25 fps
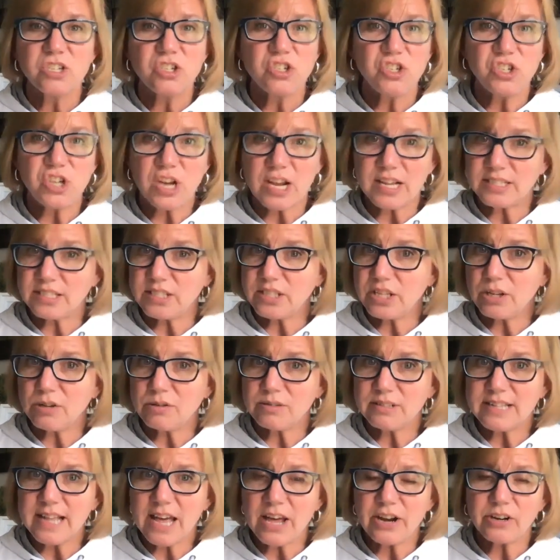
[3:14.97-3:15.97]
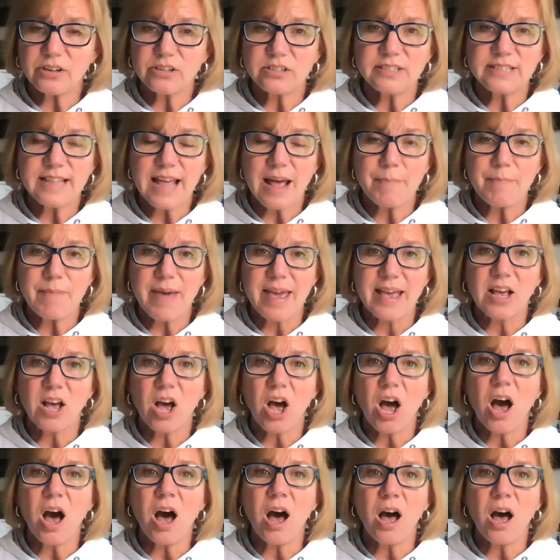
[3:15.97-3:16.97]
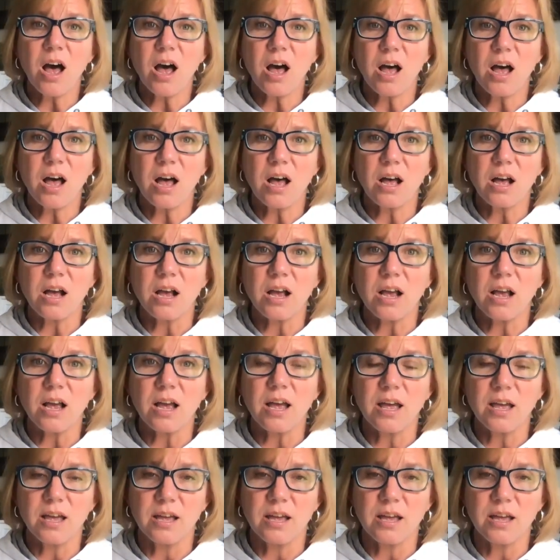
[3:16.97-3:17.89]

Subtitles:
just those letters that make ong,